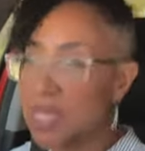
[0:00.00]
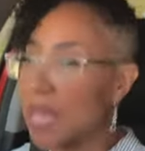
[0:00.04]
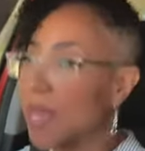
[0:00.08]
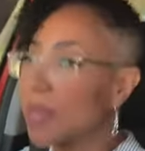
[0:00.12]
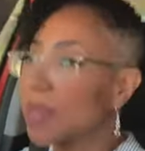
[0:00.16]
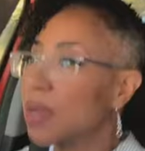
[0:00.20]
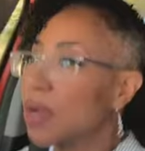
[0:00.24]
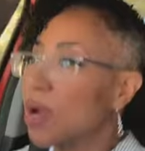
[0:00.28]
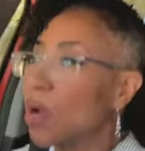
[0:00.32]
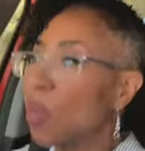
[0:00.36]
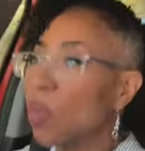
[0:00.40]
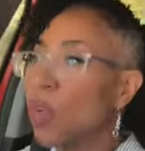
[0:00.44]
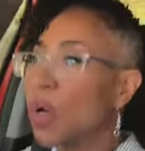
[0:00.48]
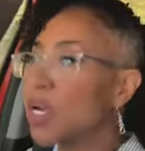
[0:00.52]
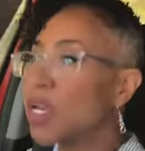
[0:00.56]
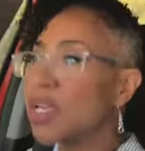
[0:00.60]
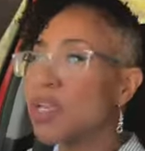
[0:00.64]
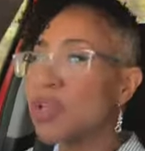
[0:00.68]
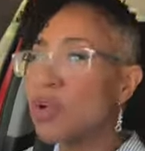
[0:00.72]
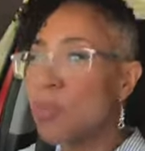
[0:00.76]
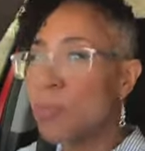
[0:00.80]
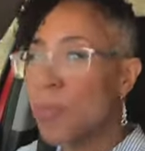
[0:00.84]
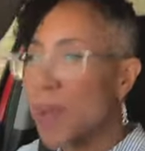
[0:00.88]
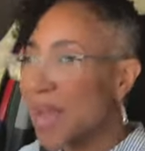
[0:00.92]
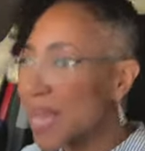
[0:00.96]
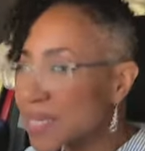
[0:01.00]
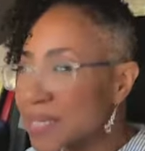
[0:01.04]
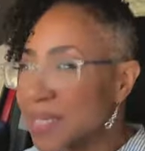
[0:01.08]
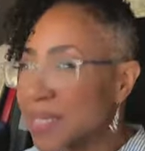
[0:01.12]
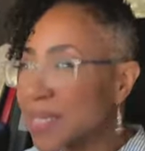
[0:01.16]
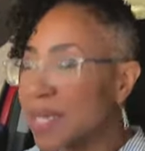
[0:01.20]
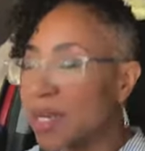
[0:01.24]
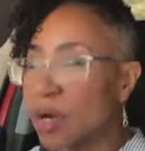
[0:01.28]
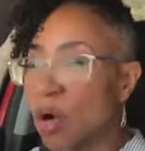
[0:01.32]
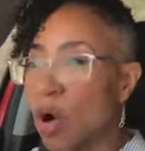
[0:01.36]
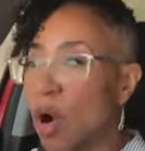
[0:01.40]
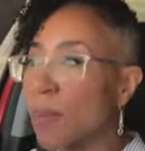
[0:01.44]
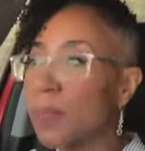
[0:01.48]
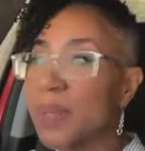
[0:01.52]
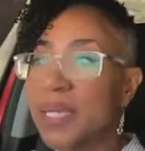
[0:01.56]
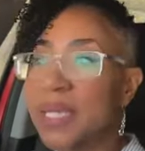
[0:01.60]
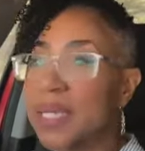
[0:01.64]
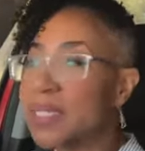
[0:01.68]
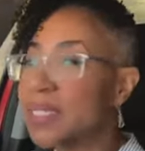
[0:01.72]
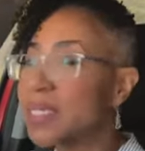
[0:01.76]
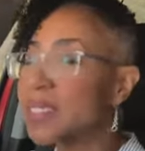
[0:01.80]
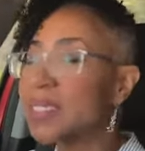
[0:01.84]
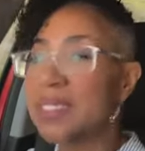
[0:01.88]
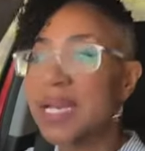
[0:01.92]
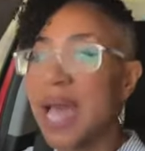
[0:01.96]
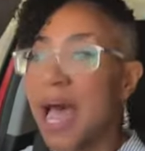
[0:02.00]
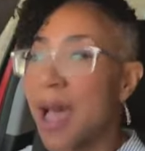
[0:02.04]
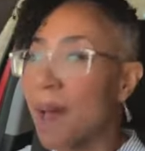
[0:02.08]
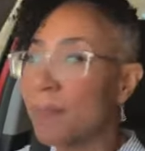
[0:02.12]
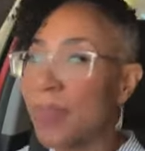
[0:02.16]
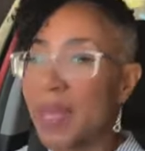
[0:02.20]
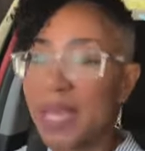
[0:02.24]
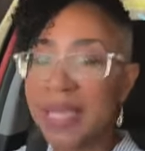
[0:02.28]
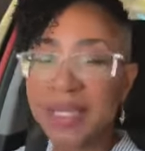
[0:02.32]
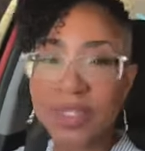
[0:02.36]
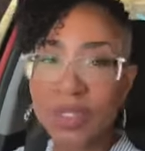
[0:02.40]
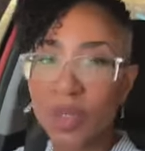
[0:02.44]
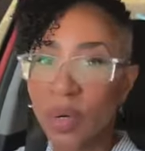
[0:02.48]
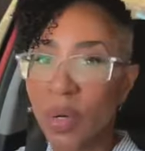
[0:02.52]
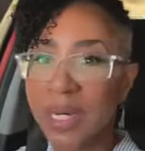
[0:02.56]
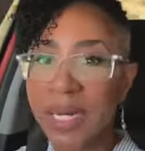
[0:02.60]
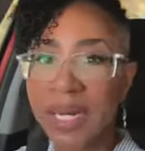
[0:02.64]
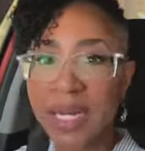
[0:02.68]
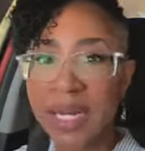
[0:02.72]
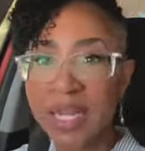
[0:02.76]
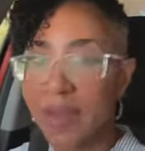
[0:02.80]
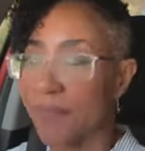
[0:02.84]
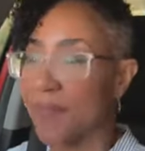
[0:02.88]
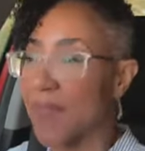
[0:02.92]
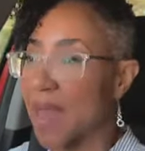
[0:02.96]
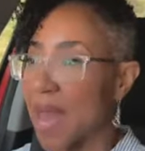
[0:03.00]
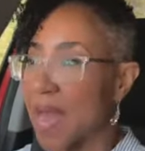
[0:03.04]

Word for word: Like, what are you basing it on? Because it's not based on any of